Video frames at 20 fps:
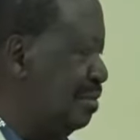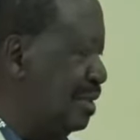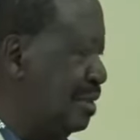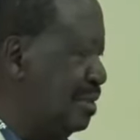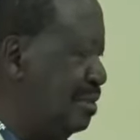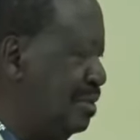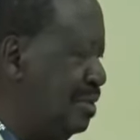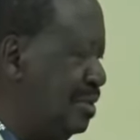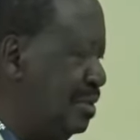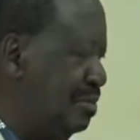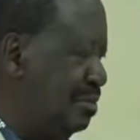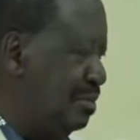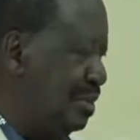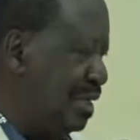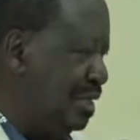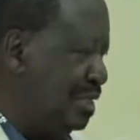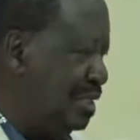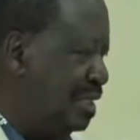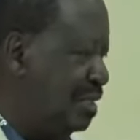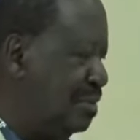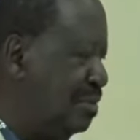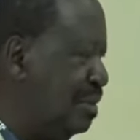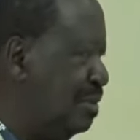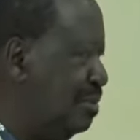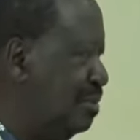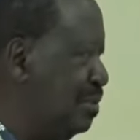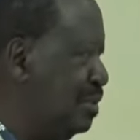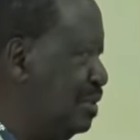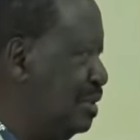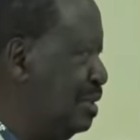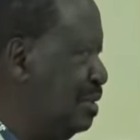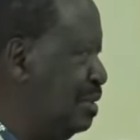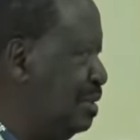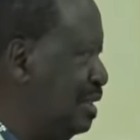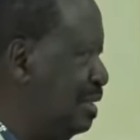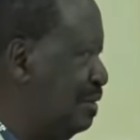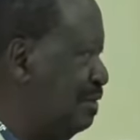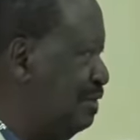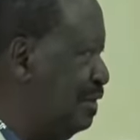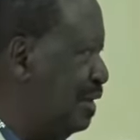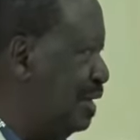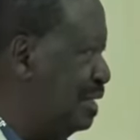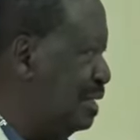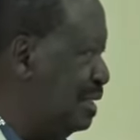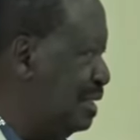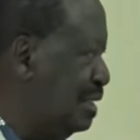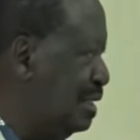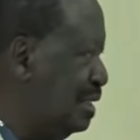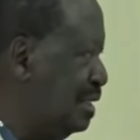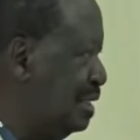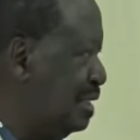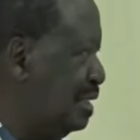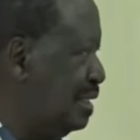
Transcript: but not much has been put into that fund.